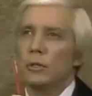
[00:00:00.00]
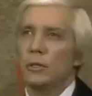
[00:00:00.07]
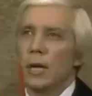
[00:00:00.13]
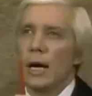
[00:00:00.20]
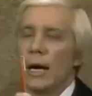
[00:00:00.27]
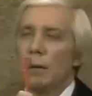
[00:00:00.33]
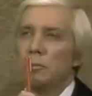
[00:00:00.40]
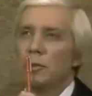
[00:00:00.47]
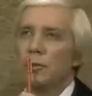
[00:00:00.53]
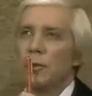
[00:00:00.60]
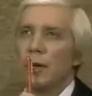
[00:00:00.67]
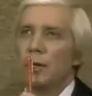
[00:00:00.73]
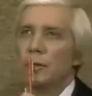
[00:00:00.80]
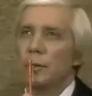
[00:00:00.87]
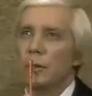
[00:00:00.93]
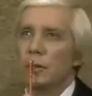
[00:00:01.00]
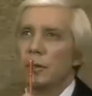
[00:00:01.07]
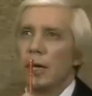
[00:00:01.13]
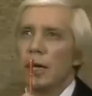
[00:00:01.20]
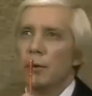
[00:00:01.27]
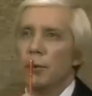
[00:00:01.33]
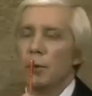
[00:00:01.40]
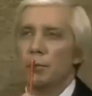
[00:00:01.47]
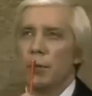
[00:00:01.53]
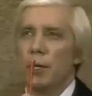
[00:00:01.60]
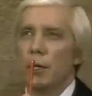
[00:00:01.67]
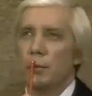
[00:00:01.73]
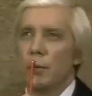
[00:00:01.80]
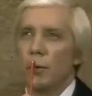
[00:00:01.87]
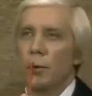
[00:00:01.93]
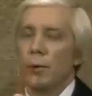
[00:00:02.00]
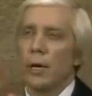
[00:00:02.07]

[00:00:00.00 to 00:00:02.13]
what is observational and repeatable.